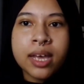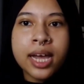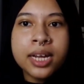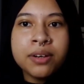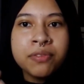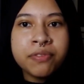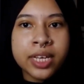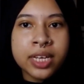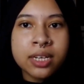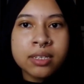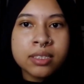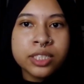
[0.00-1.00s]

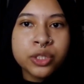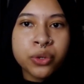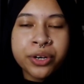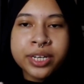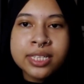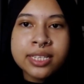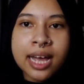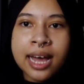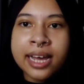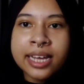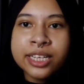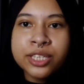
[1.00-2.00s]
unveiled Dorian's
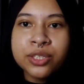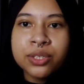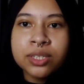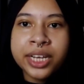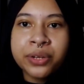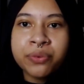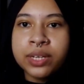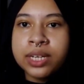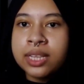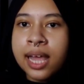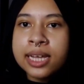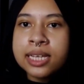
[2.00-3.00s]
eyes to like
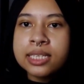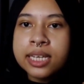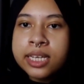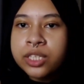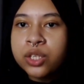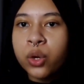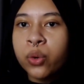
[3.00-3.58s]
realize his